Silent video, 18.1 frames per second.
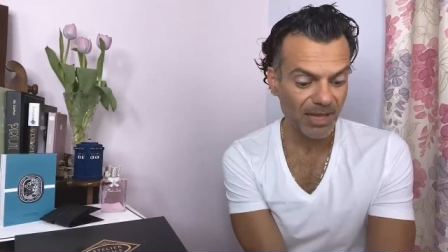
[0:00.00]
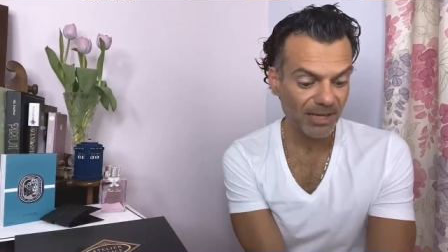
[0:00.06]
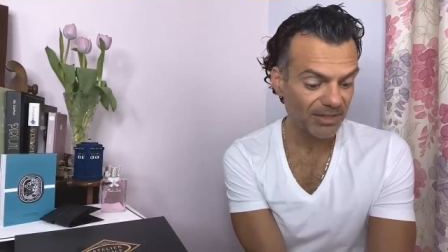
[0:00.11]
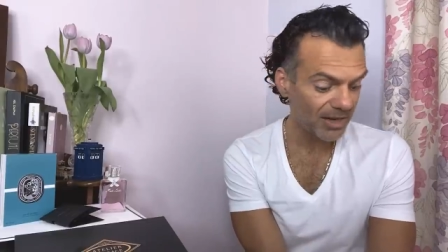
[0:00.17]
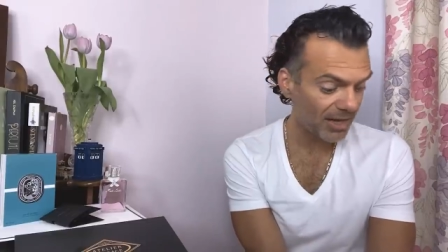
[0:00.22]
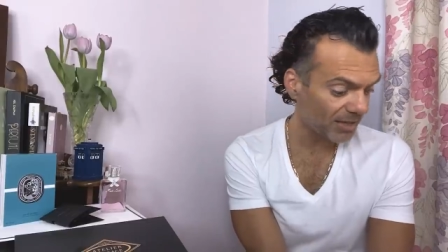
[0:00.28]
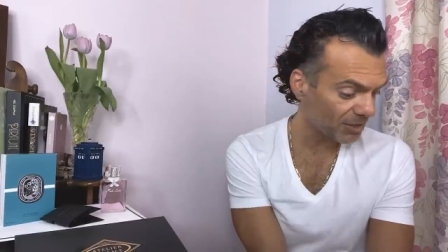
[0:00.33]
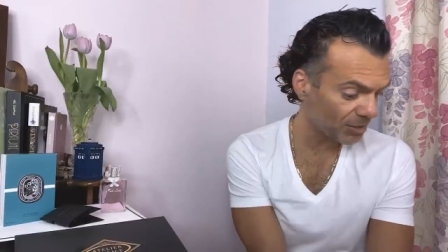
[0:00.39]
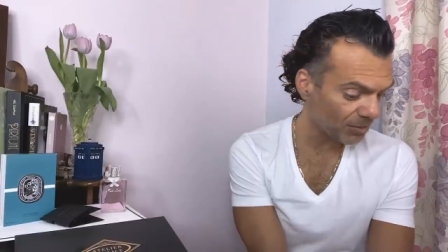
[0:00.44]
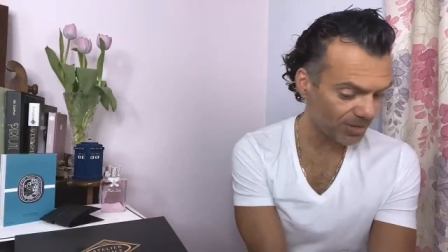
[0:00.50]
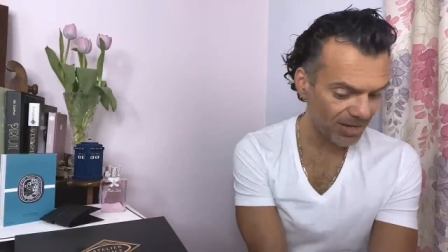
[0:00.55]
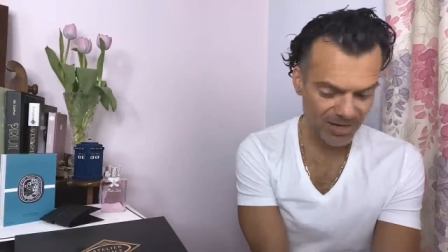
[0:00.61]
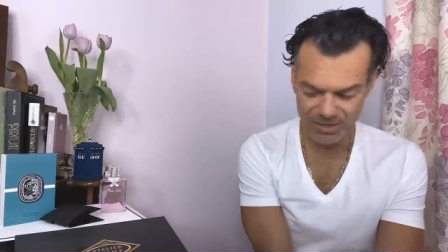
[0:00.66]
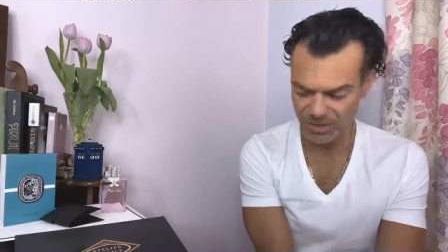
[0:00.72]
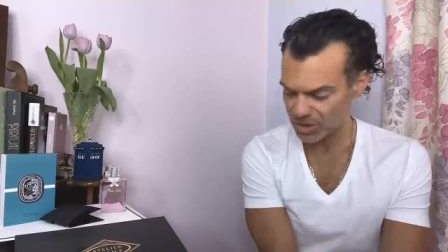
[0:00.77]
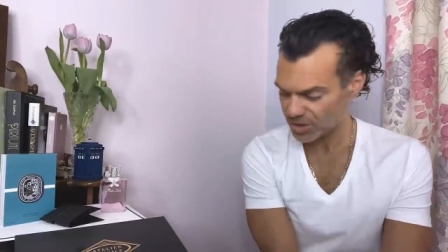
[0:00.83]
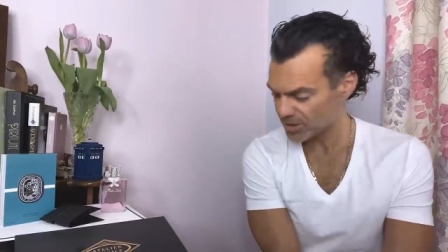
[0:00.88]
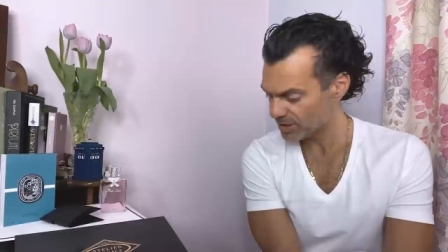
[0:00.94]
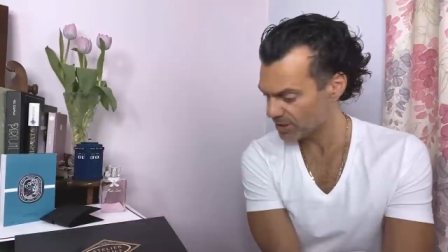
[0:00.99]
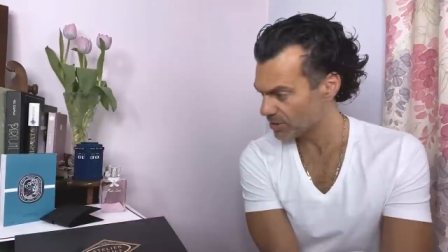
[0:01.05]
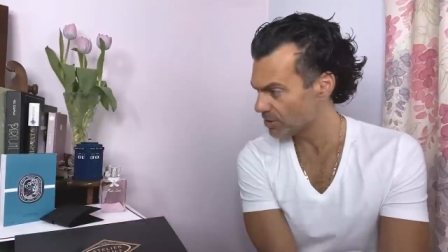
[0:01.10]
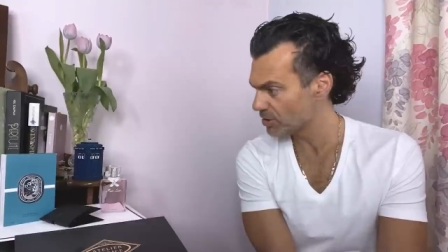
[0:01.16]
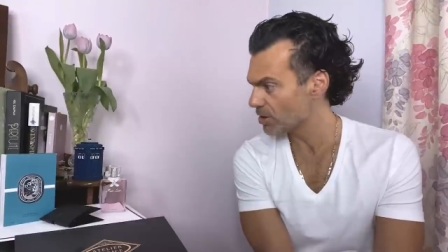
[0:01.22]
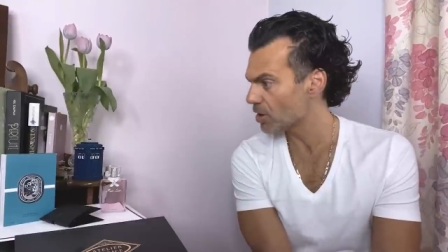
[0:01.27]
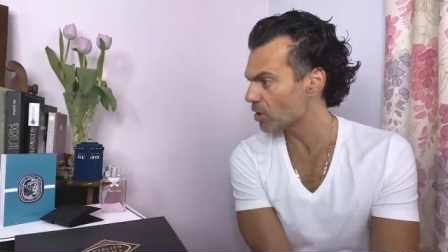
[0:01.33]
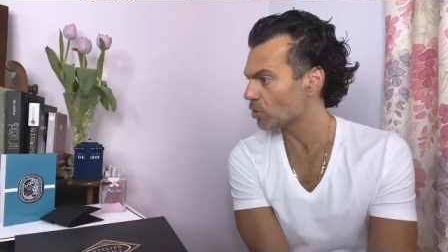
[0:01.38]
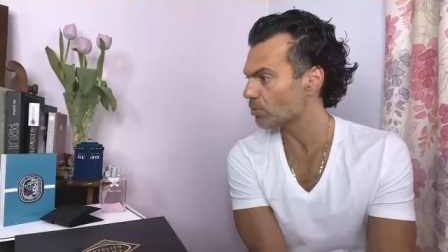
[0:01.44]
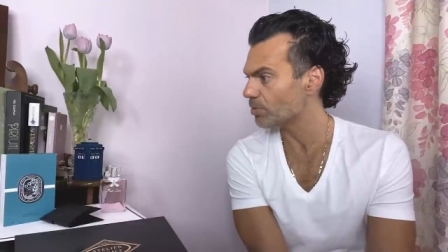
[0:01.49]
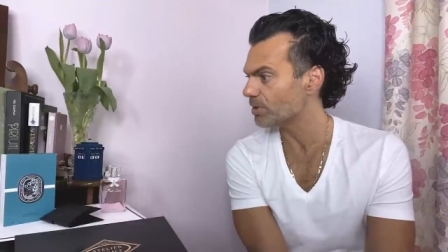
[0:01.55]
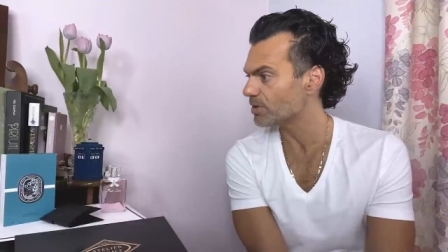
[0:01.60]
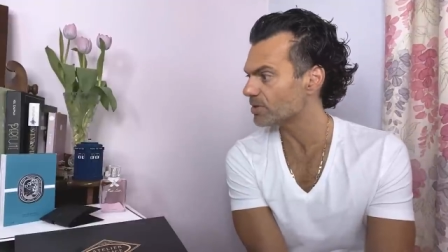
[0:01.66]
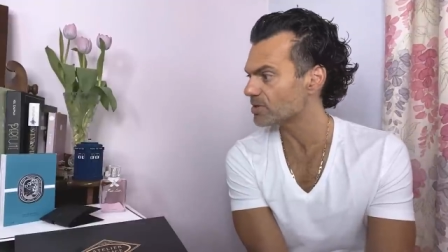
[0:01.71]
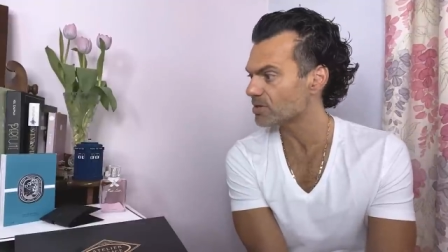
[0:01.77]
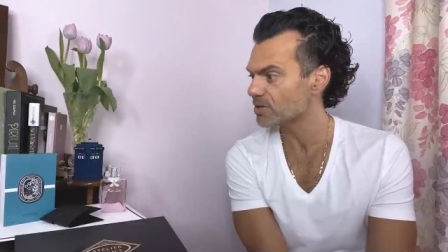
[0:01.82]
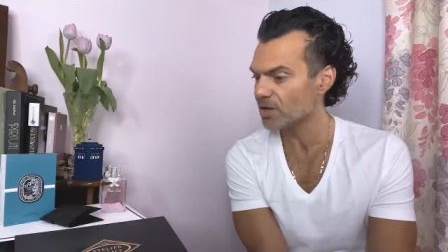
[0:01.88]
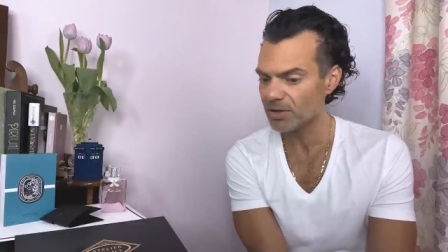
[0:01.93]
I, I don't actually know
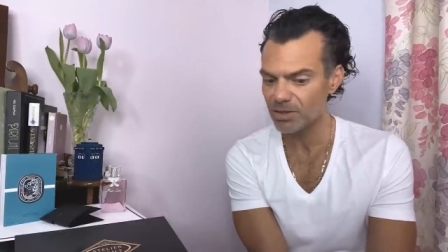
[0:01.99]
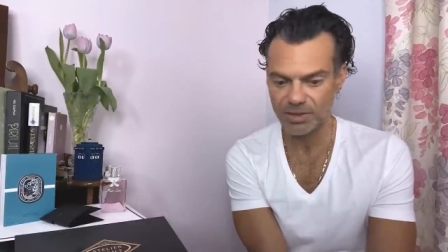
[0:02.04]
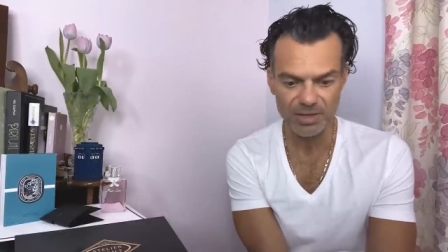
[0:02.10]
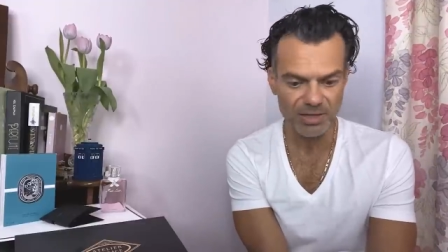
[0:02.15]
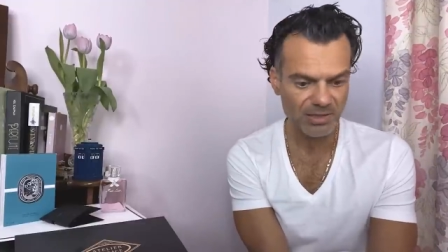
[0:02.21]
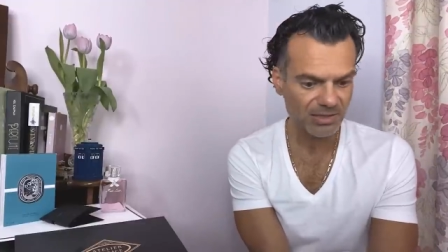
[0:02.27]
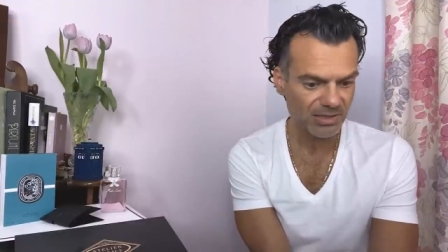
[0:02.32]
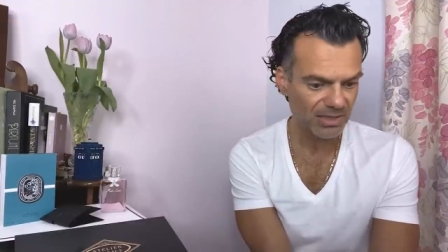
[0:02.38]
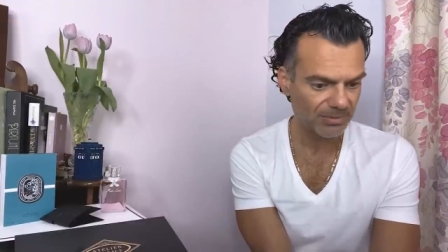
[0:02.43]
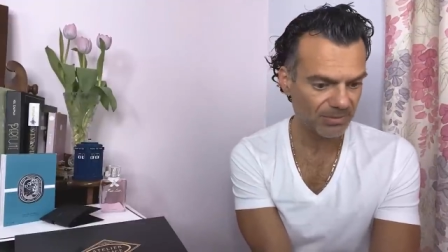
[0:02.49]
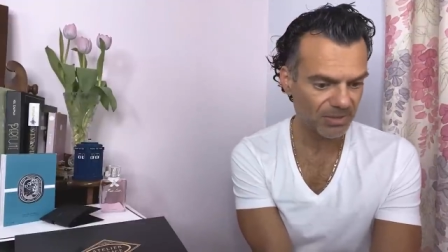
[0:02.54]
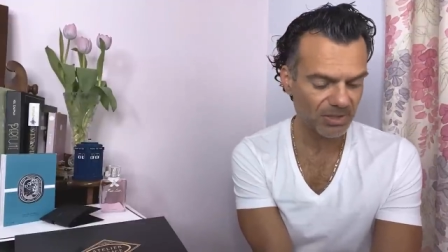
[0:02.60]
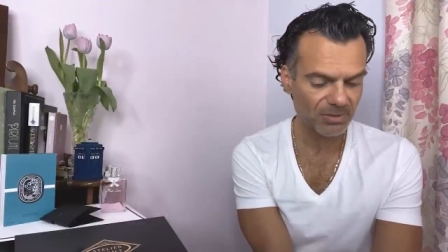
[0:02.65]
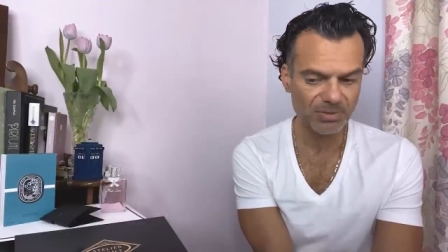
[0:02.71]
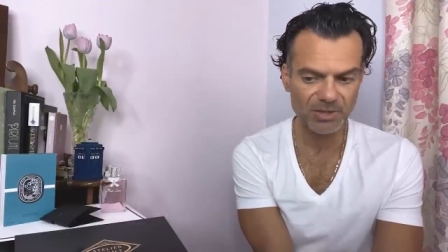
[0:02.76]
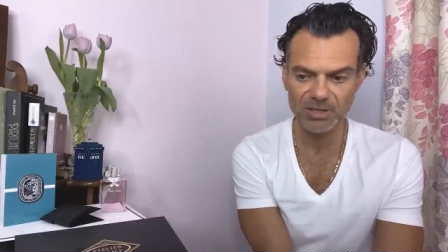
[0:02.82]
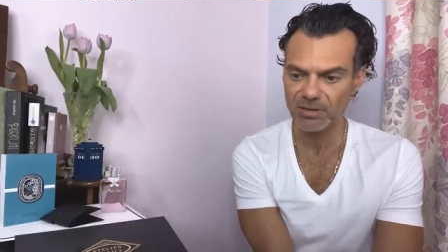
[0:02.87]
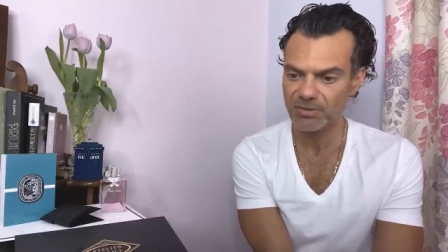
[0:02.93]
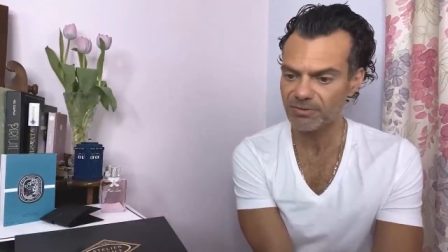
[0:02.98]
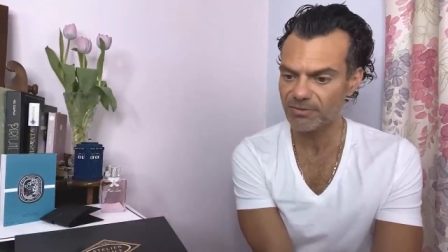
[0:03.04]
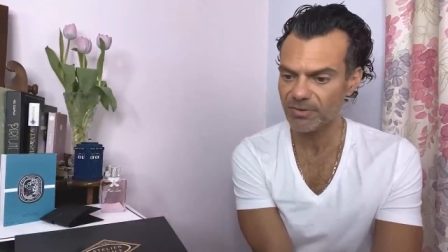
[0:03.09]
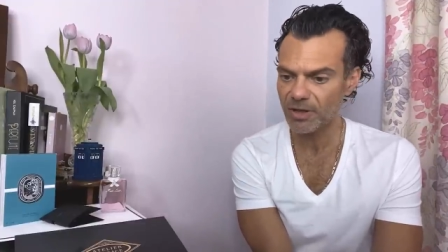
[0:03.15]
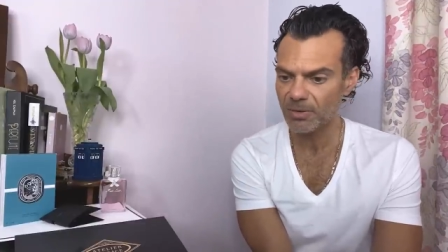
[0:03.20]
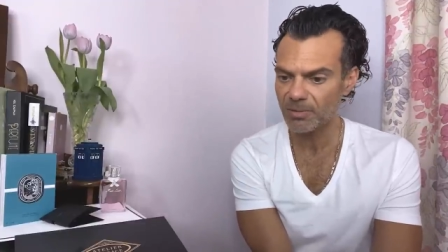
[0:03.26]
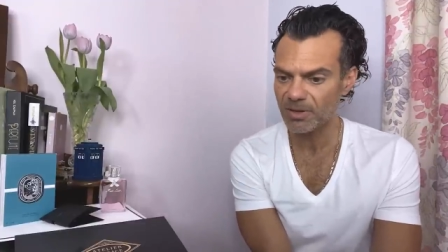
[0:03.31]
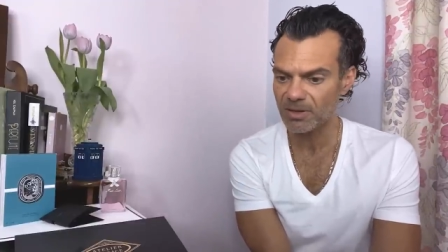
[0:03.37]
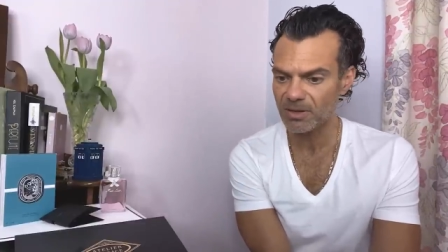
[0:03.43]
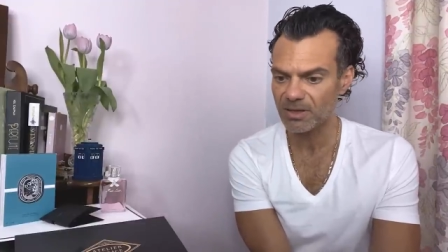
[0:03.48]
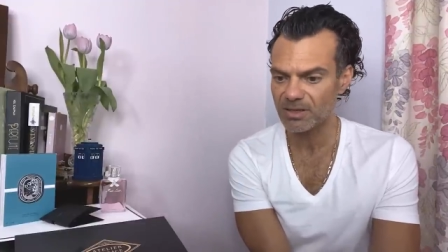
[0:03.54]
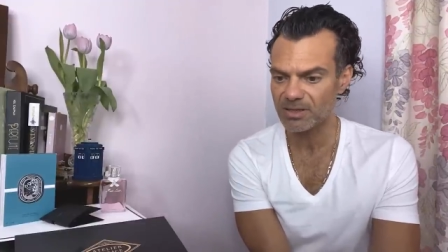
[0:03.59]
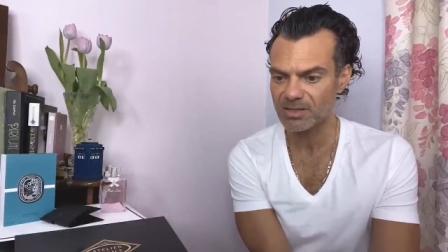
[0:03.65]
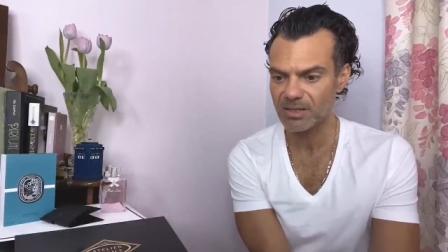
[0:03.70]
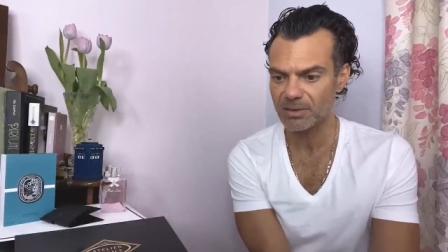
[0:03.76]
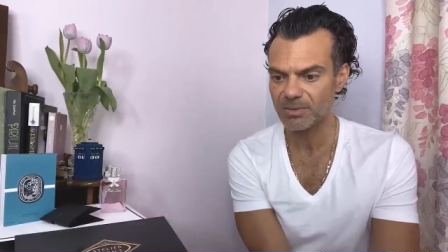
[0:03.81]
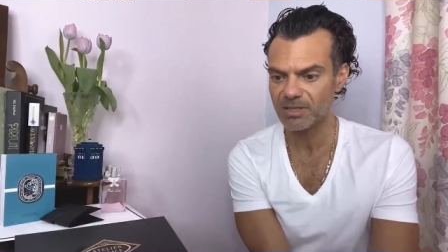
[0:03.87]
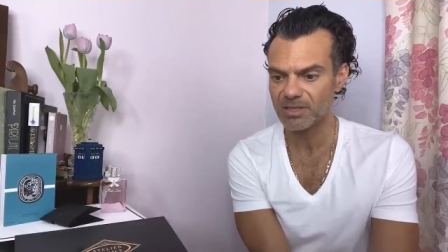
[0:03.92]
because nothing seems to be confirming that
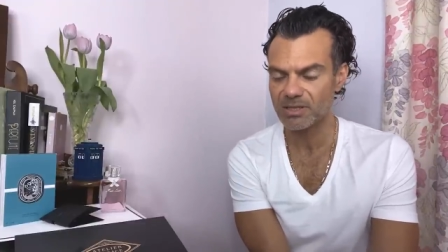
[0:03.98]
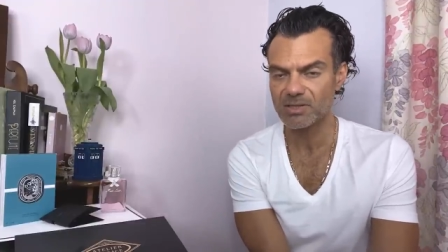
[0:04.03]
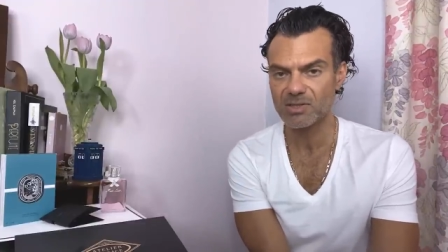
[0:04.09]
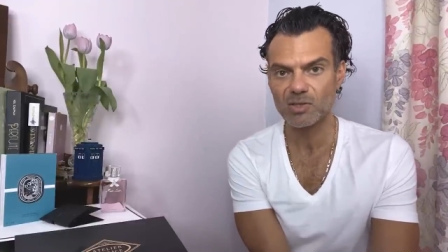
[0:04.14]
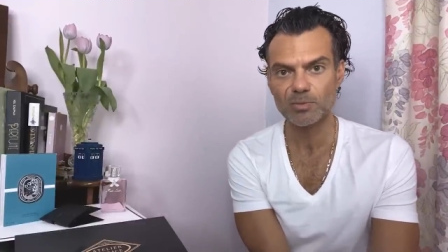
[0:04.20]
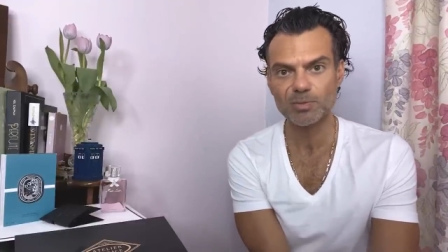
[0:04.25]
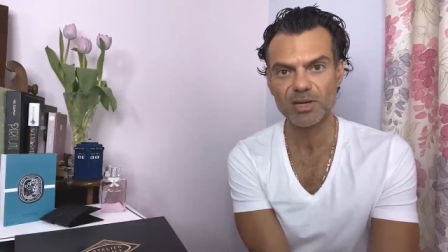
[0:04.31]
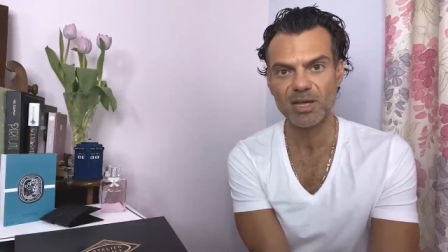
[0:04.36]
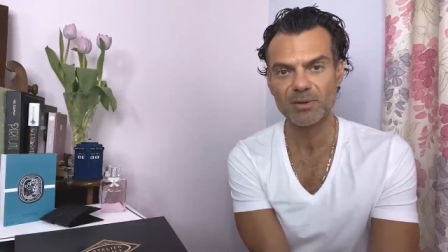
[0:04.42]
it's limited.